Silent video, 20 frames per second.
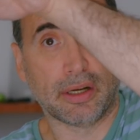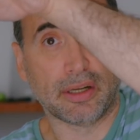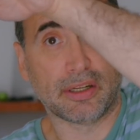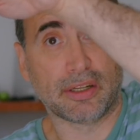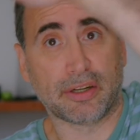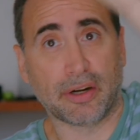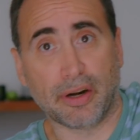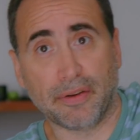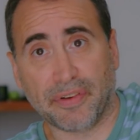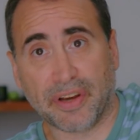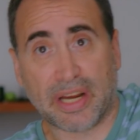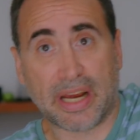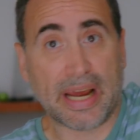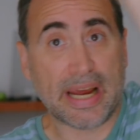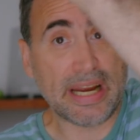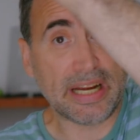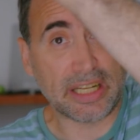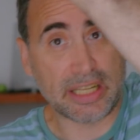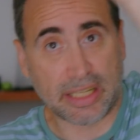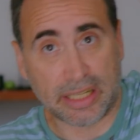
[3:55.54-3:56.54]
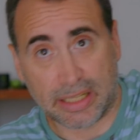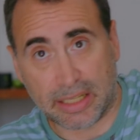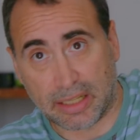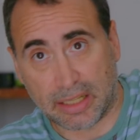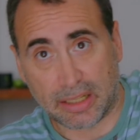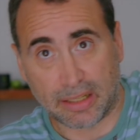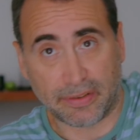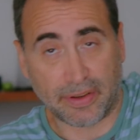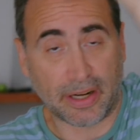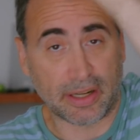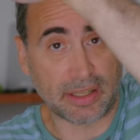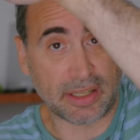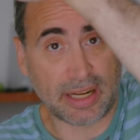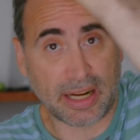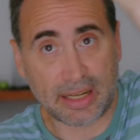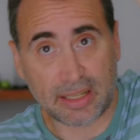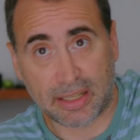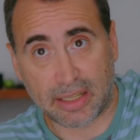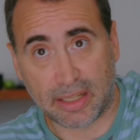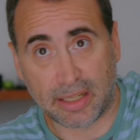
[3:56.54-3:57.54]
certifications that are
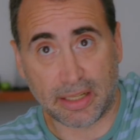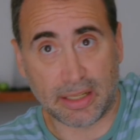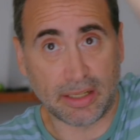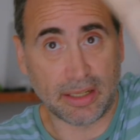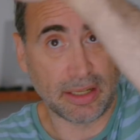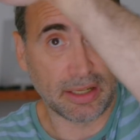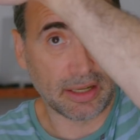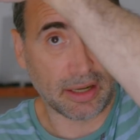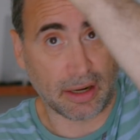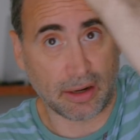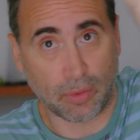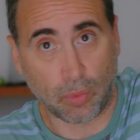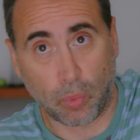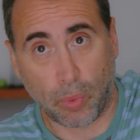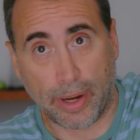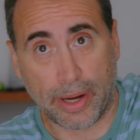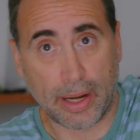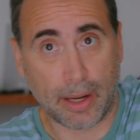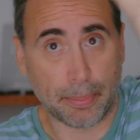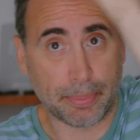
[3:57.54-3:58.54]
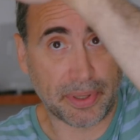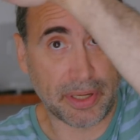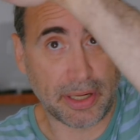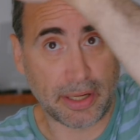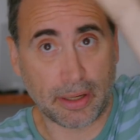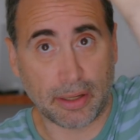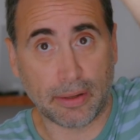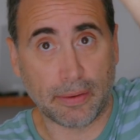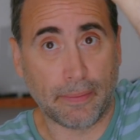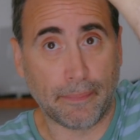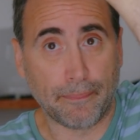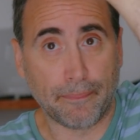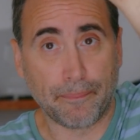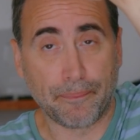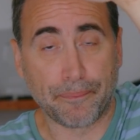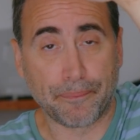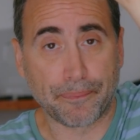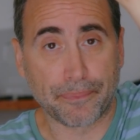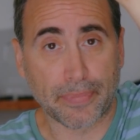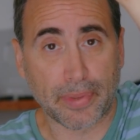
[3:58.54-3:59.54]
tested are way up here,
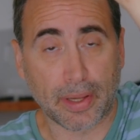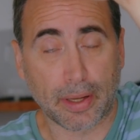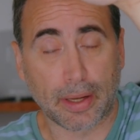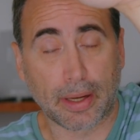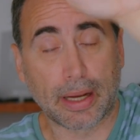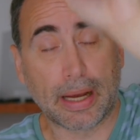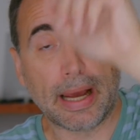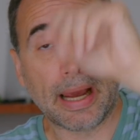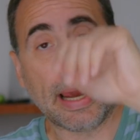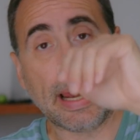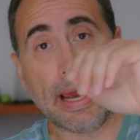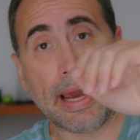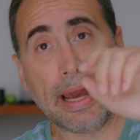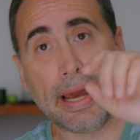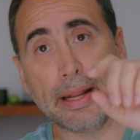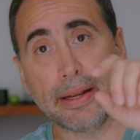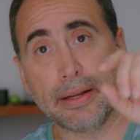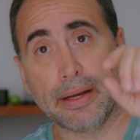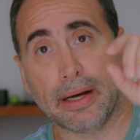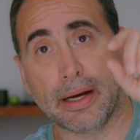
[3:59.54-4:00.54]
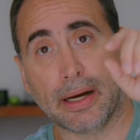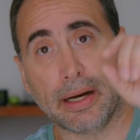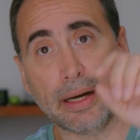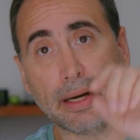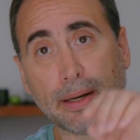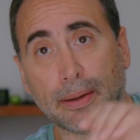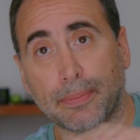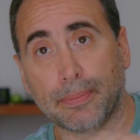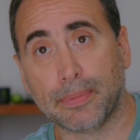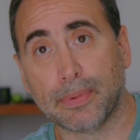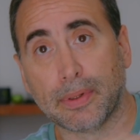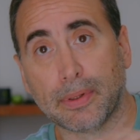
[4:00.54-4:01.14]
and uh,